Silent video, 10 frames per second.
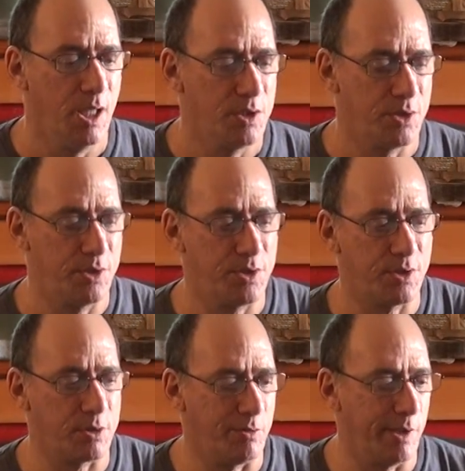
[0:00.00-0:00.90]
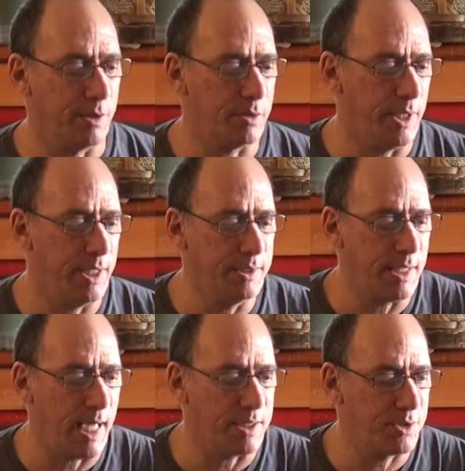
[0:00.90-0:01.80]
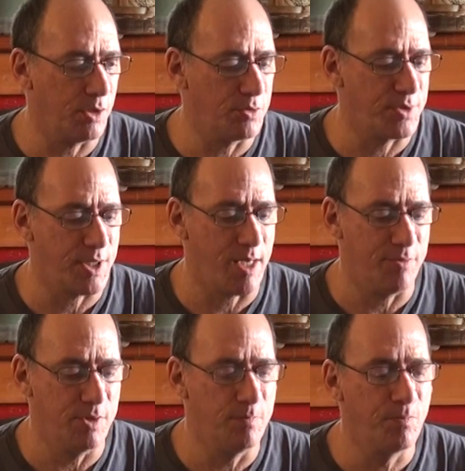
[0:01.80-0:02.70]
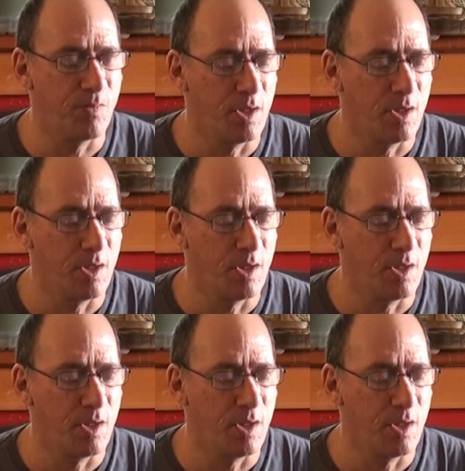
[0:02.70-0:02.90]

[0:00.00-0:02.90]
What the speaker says: So this is the Kral N-07.